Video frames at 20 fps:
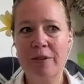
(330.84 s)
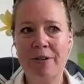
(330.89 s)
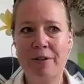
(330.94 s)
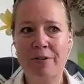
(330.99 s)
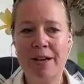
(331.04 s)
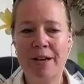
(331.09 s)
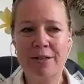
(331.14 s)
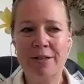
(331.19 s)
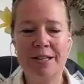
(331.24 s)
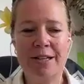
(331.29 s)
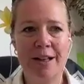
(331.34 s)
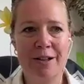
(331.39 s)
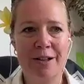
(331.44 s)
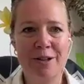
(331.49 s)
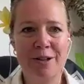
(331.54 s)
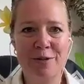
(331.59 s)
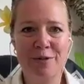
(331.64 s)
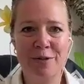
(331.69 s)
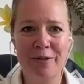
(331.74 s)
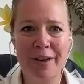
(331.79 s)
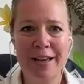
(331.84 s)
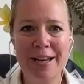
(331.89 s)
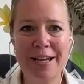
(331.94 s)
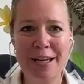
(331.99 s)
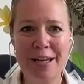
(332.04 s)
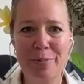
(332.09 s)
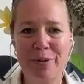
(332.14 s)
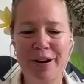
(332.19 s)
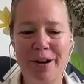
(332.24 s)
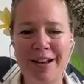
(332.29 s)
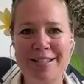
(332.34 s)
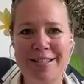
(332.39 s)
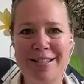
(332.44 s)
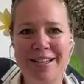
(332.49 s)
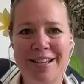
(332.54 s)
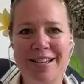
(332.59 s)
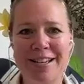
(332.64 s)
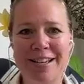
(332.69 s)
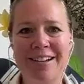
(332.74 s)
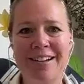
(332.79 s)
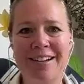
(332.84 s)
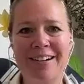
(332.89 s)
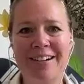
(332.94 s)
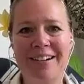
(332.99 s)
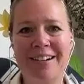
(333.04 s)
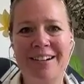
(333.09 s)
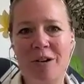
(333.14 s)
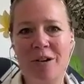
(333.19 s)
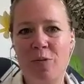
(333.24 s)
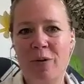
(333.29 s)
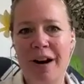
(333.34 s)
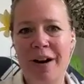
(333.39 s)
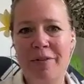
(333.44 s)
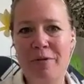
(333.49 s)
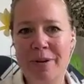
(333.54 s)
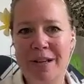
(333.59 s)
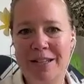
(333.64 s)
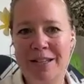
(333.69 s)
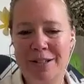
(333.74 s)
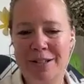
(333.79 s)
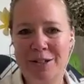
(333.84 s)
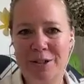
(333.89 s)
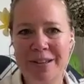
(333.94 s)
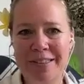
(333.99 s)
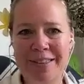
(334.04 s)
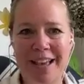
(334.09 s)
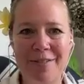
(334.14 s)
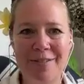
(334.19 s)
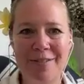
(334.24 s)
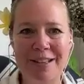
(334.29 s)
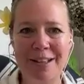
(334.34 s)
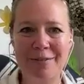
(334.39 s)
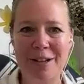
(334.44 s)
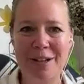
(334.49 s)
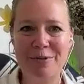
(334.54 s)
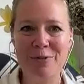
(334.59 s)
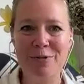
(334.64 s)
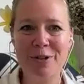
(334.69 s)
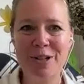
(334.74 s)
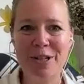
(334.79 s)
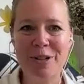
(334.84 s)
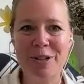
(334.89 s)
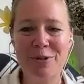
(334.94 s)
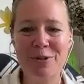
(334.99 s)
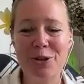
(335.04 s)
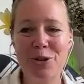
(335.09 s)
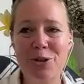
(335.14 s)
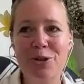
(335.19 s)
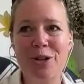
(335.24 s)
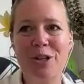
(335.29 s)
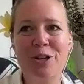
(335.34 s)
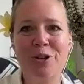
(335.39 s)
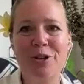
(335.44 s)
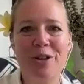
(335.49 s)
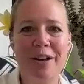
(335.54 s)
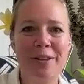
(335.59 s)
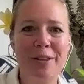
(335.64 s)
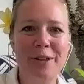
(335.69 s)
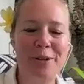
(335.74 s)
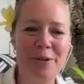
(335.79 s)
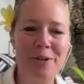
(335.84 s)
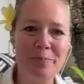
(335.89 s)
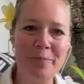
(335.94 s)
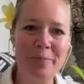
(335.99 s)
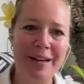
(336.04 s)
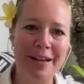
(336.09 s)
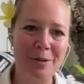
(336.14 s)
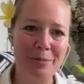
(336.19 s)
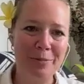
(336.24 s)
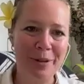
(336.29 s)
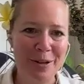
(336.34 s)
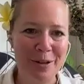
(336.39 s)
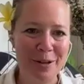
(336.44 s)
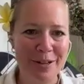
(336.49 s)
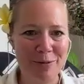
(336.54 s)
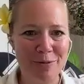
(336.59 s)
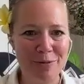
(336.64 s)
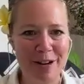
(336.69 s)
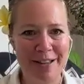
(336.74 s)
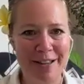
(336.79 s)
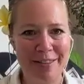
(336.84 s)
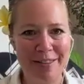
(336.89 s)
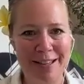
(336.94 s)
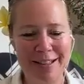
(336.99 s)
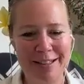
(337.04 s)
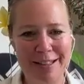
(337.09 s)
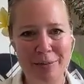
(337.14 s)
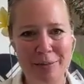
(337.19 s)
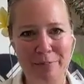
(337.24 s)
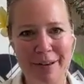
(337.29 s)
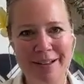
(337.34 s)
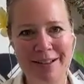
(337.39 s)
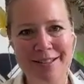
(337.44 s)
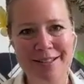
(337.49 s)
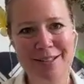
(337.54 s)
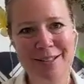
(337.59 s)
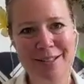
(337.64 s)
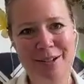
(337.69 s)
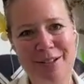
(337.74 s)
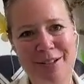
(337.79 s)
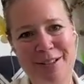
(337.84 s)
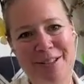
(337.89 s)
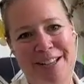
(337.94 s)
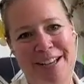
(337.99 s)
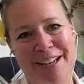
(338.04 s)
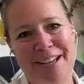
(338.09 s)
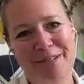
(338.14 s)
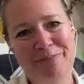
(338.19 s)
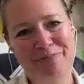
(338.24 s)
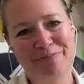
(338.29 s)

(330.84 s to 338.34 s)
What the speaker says: $25,000 of a vanity press where everybody's doing the heavy lifting for you. Sure, you got the gold medal, but you didn't run in the Olympics. So it's like,